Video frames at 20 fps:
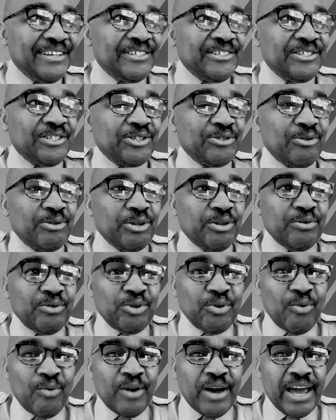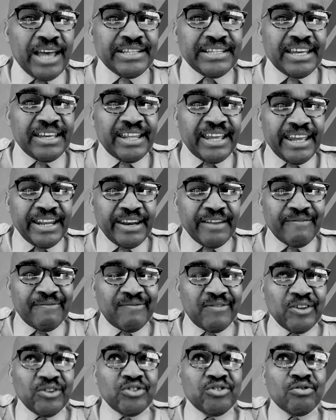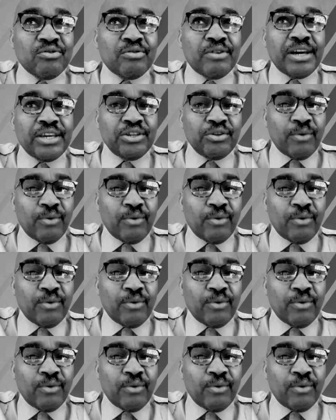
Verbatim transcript: So you, you as an individual and